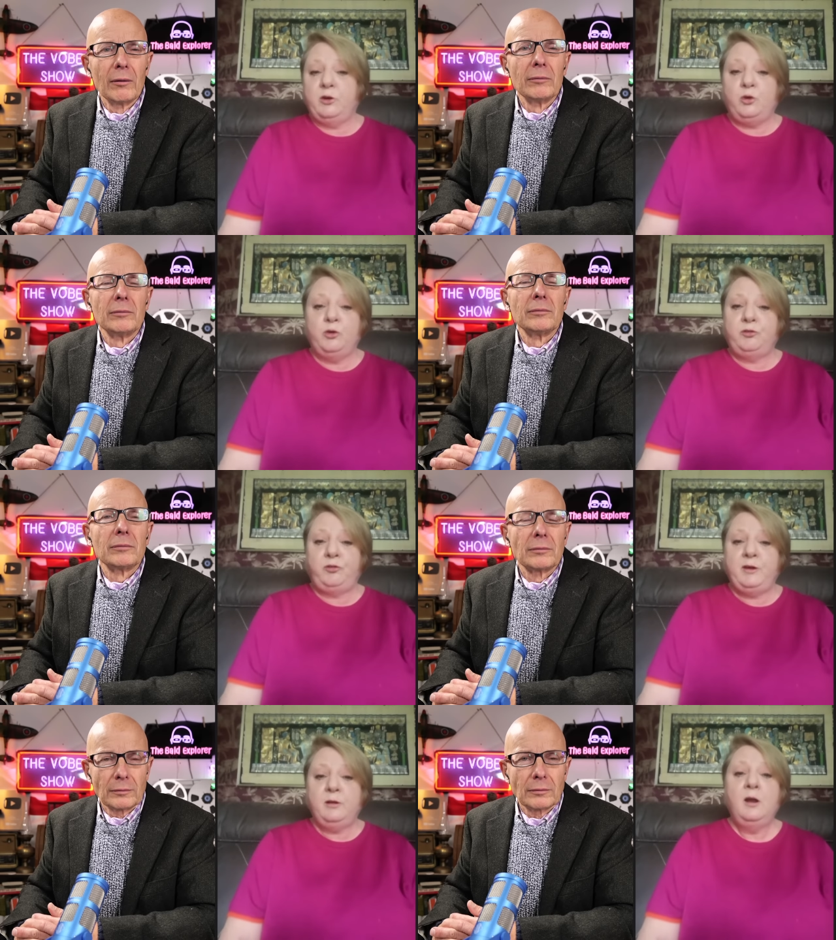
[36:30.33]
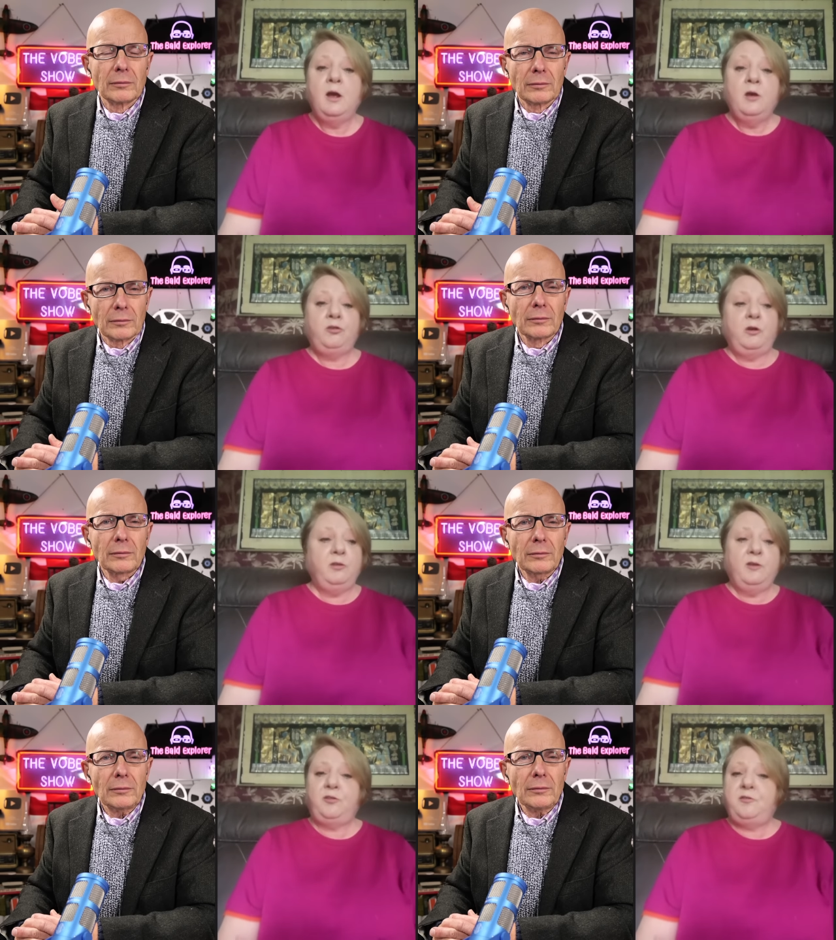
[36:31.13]
Speaker 1: the court seal. So
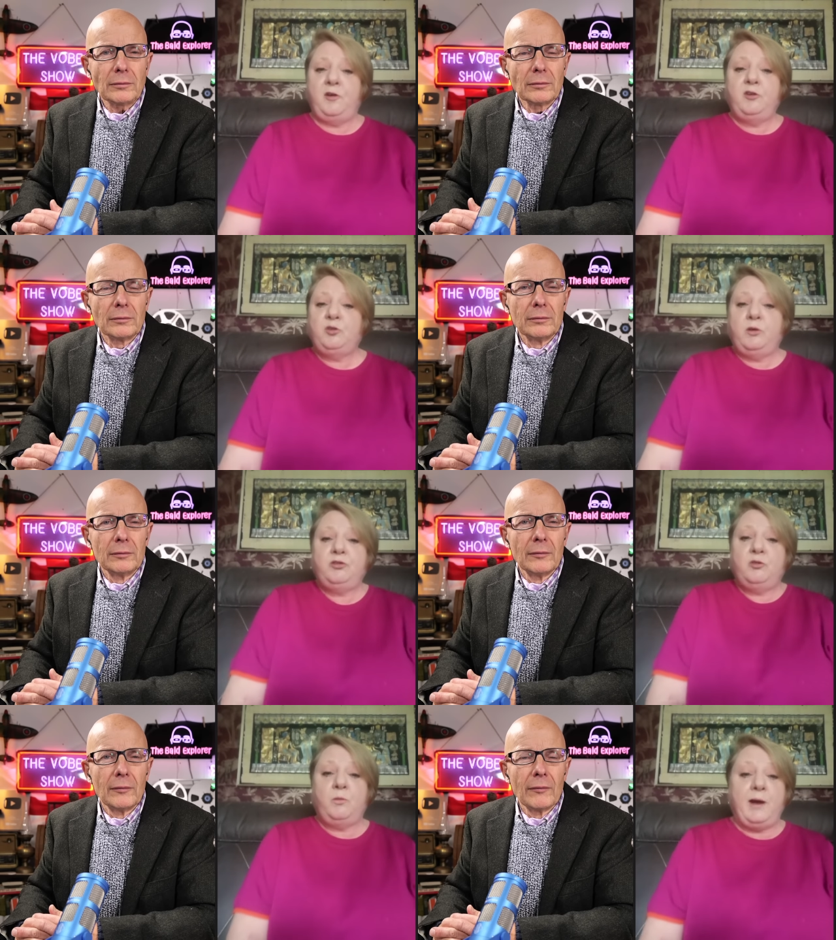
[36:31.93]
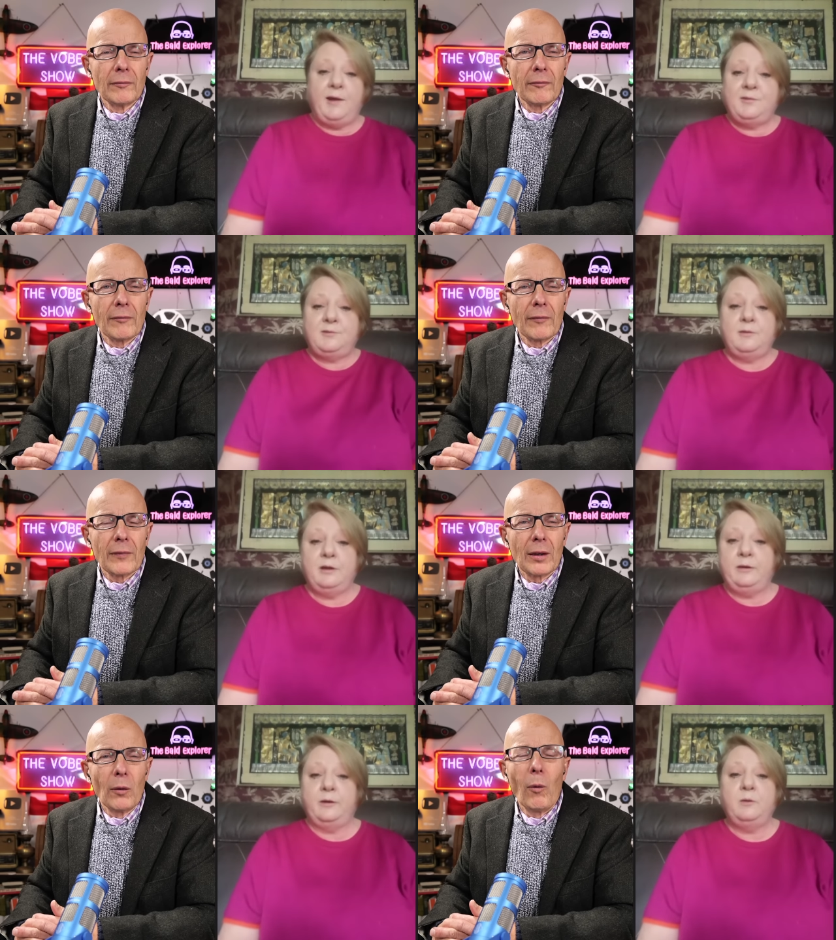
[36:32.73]
that's the first question we ask, you
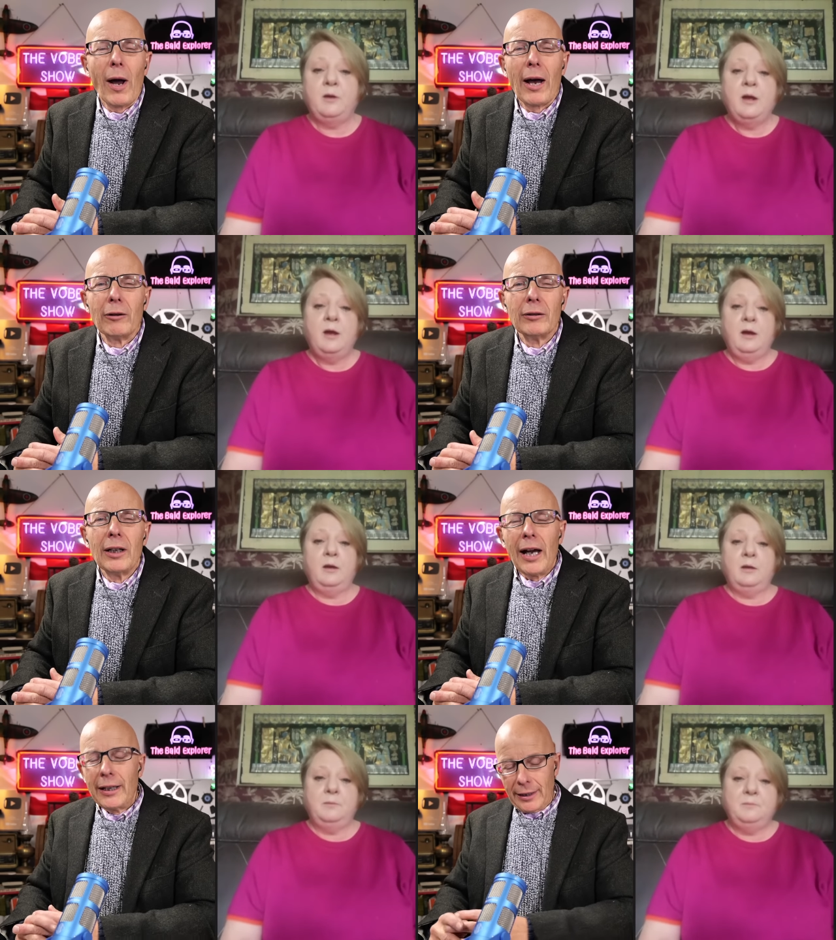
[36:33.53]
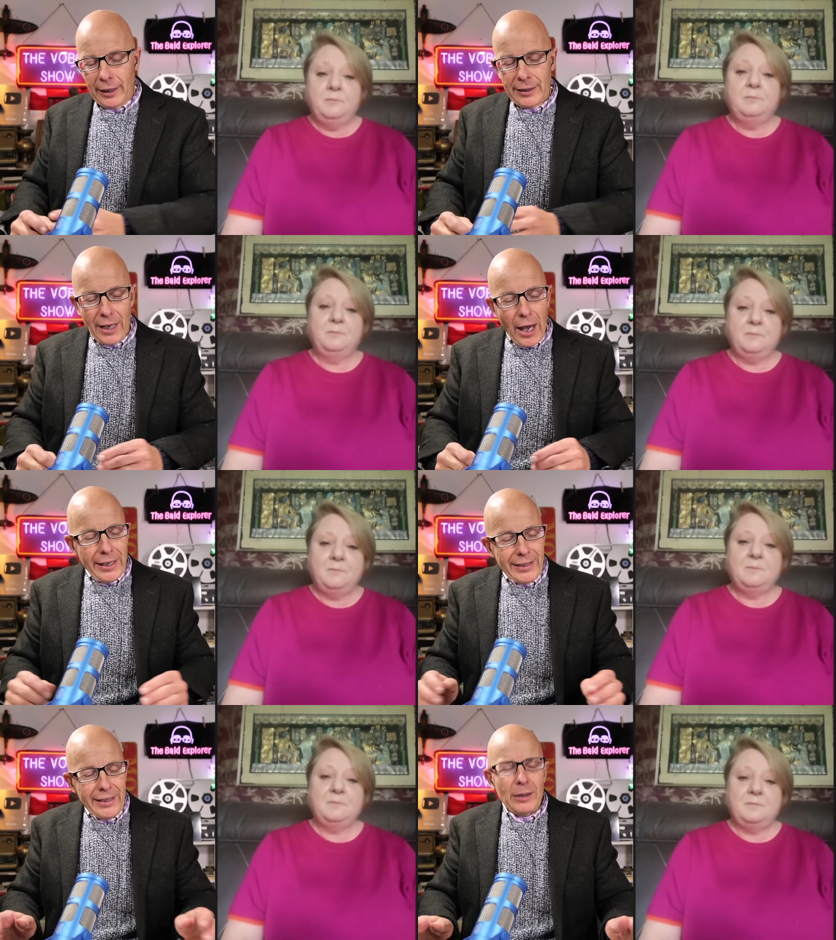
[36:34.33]
know.
Speaker 2: Wow. Mm. And
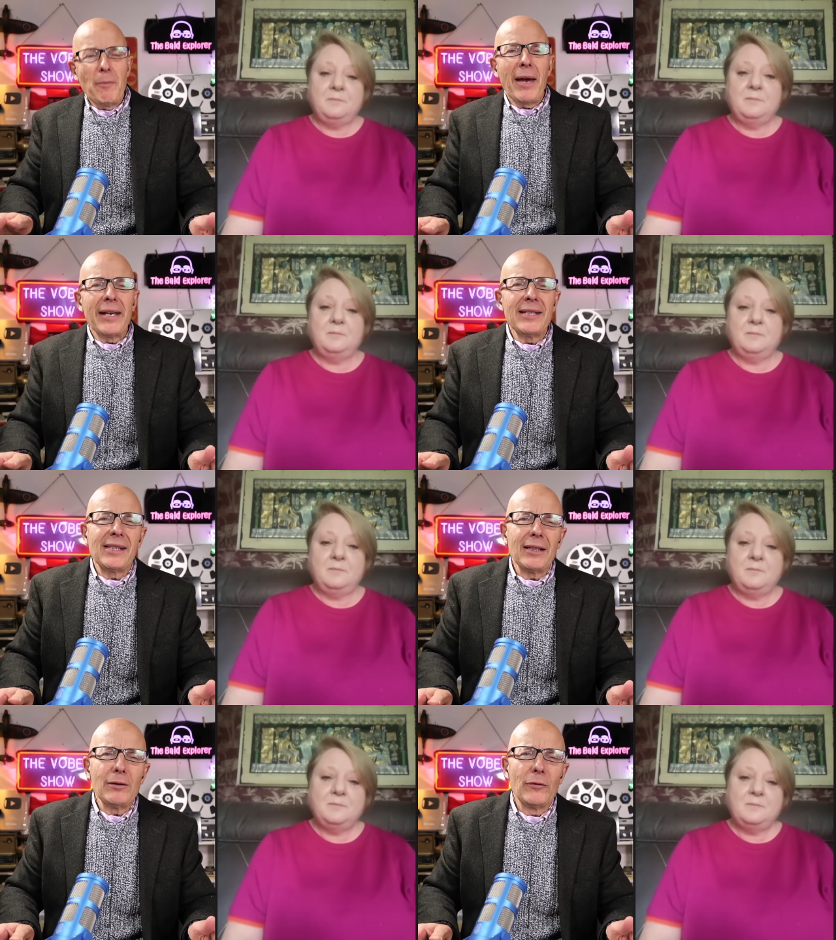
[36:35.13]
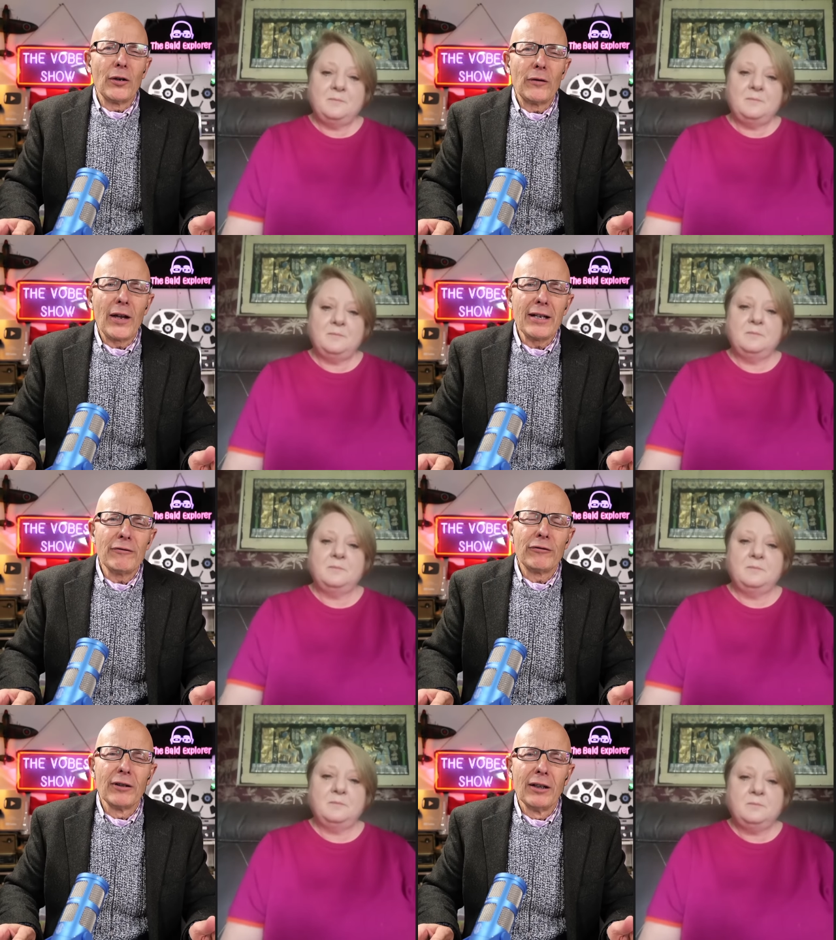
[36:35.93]
isn't it amazing that
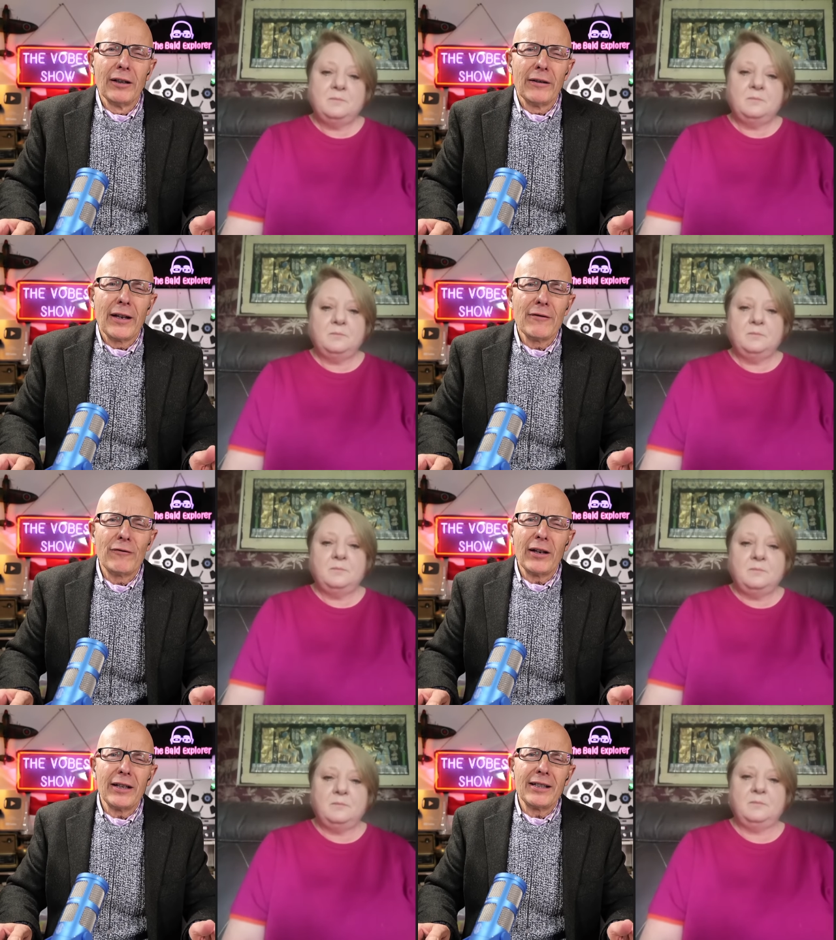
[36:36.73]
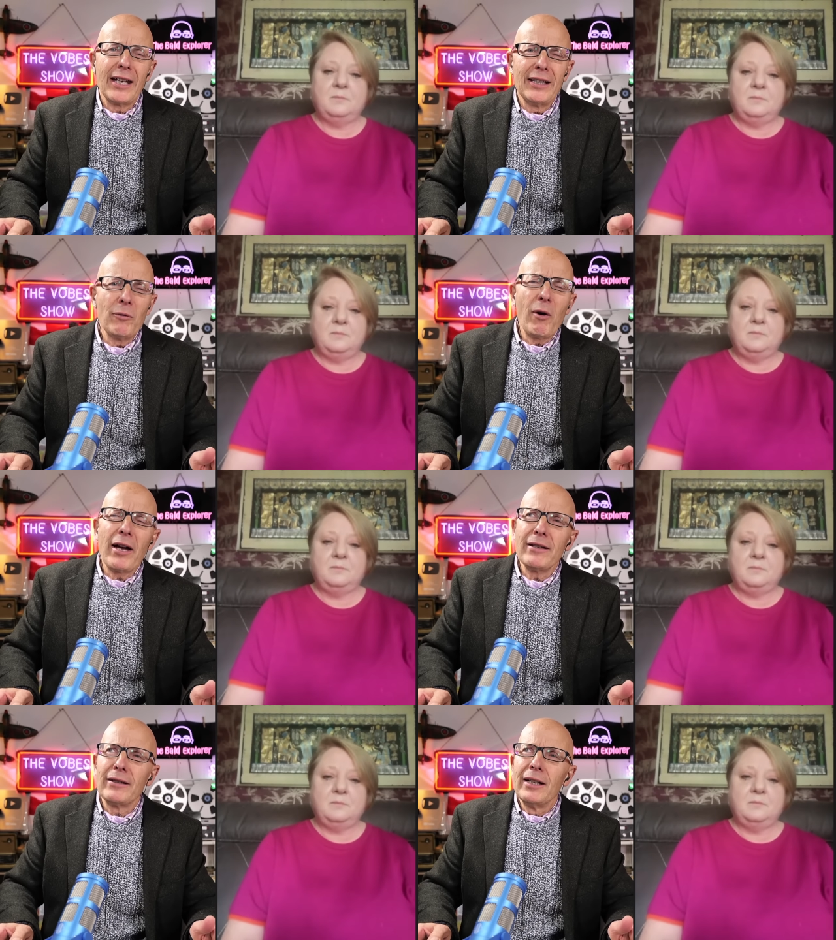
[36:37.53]
they've, they've, it's in a
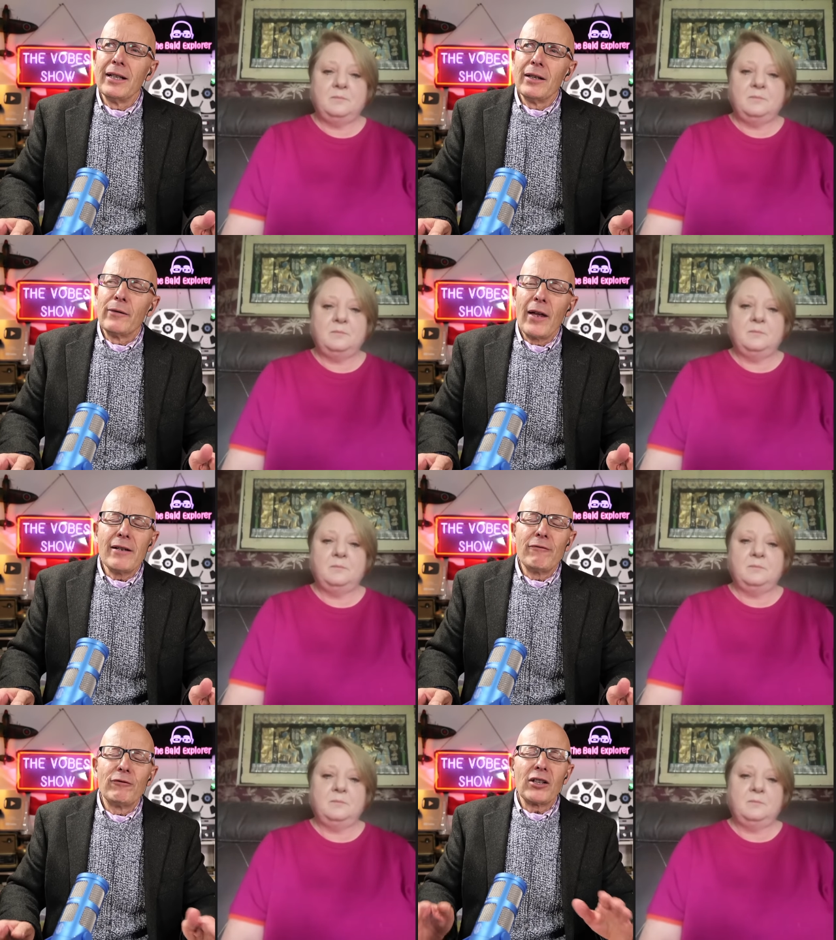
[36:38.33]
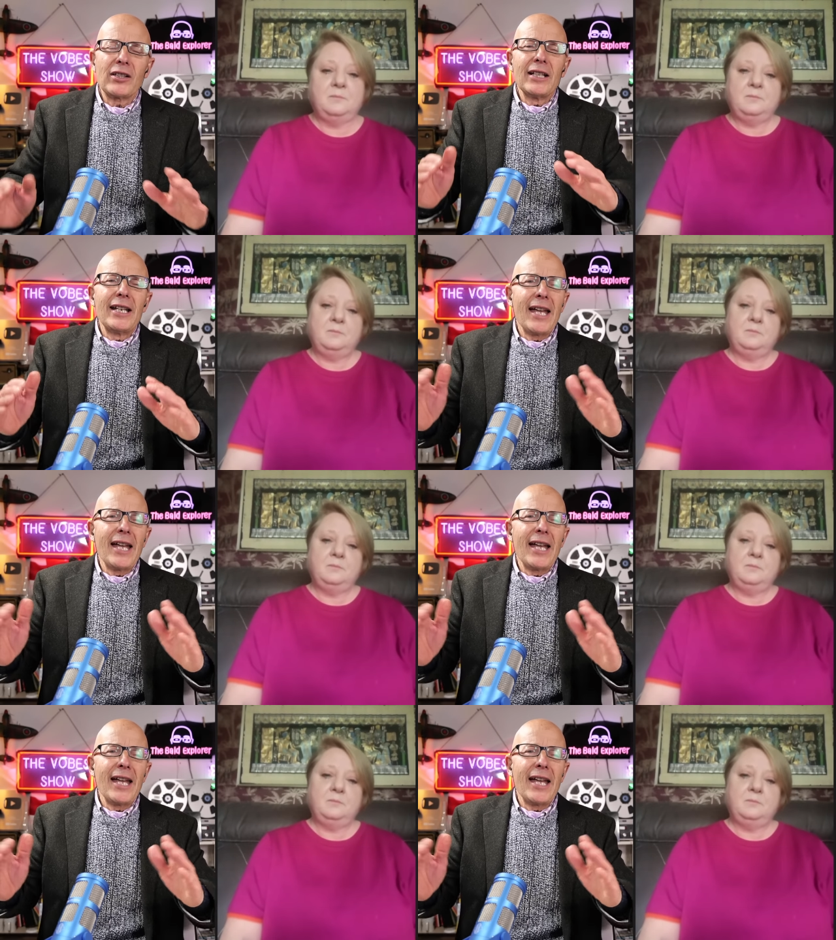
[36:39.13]
way, they've just